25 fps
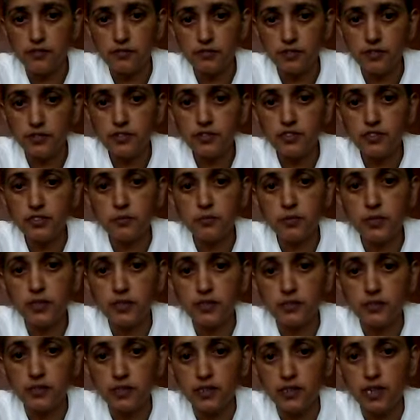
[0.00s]
First,
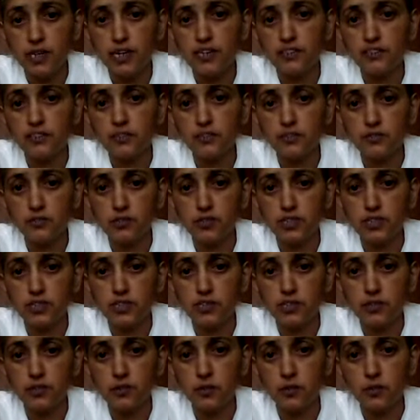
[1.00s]
it has to
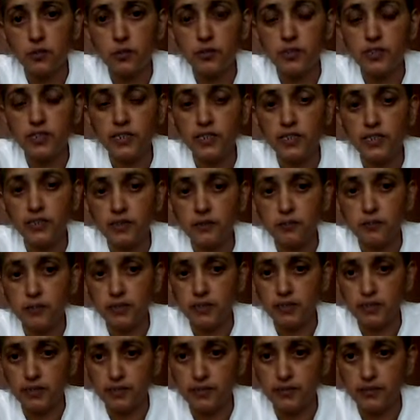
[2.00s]
create an opening in the
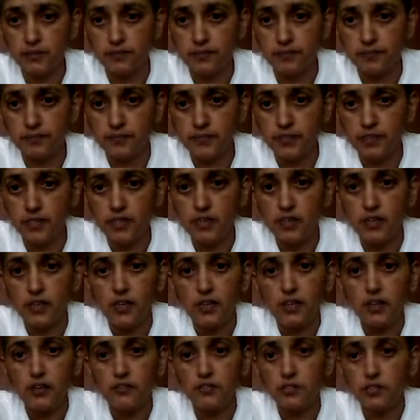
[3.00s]
building.
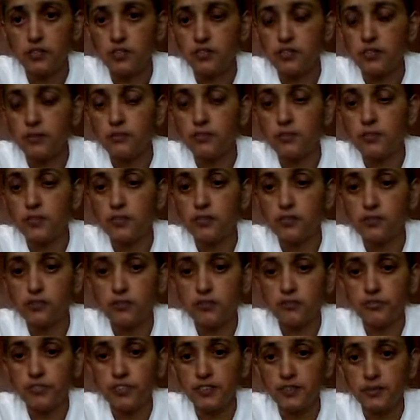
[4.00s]
For example, the
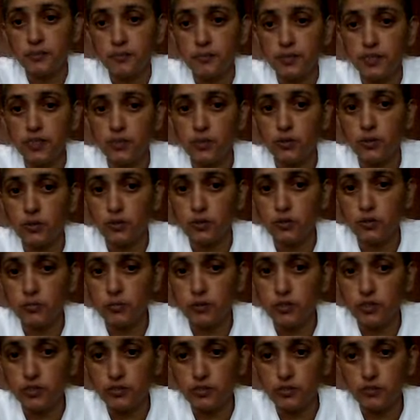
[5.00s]
roof has a big hole
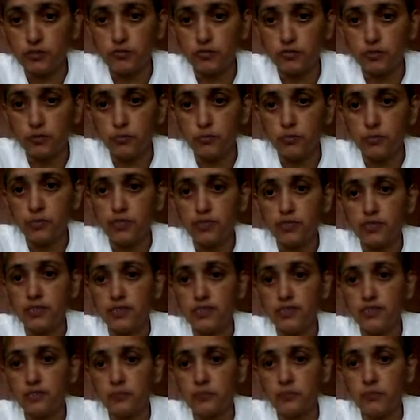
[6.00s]
because of the wind
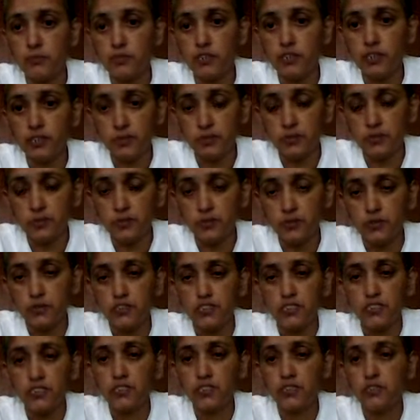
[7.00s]
has pulled out
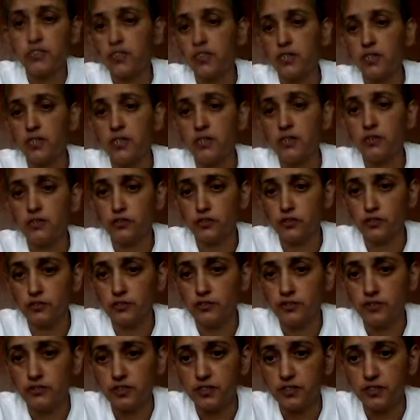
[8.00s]
all the roof